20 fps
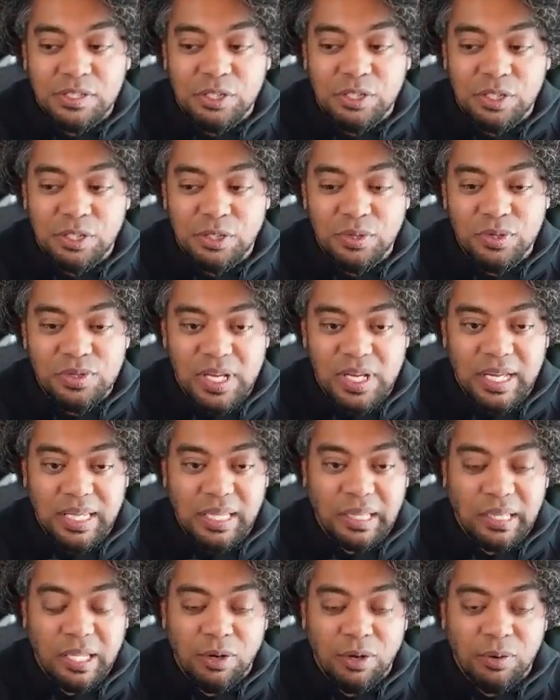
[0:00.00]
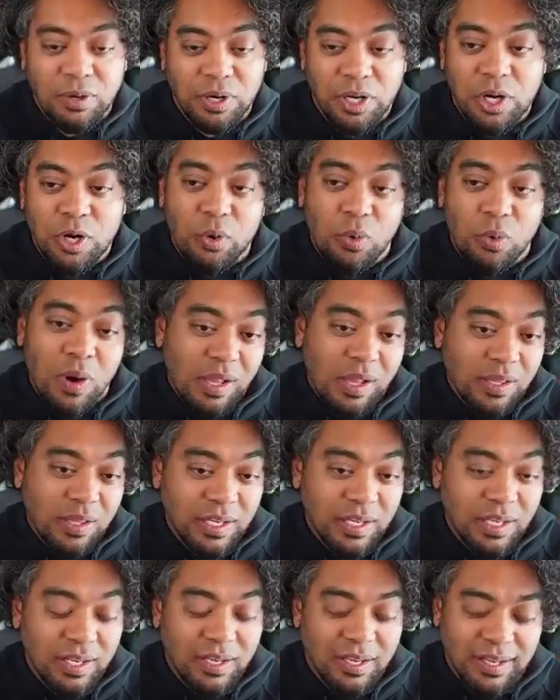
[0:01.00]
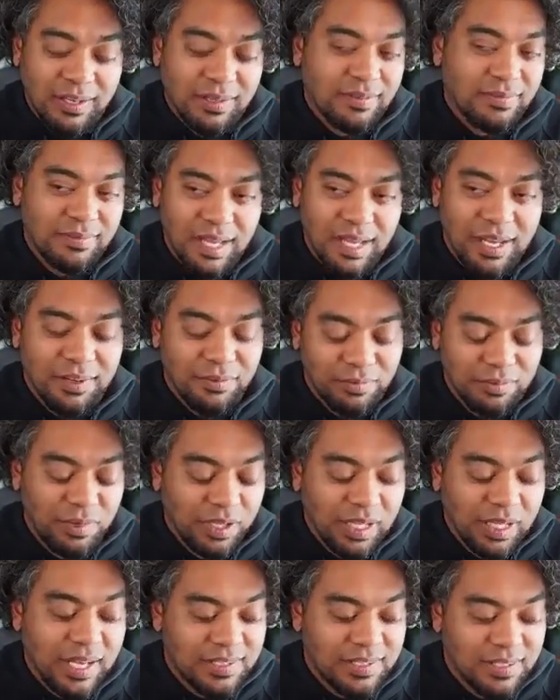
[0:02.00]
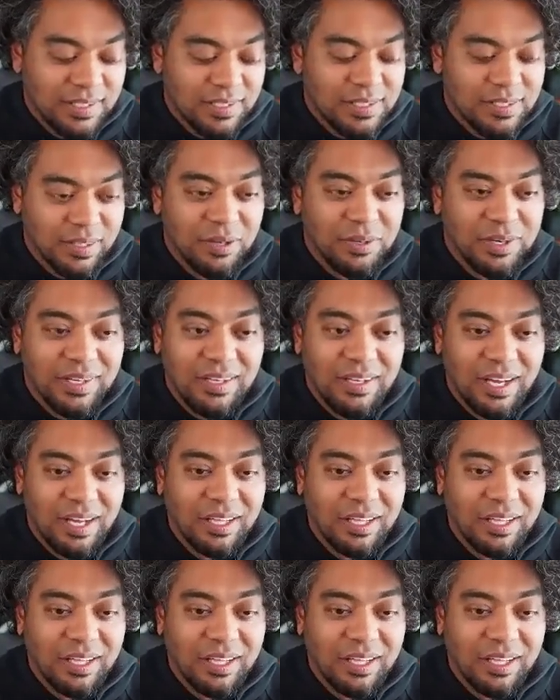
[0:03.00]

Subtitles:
choose a lower quality, and I realize that's loaded,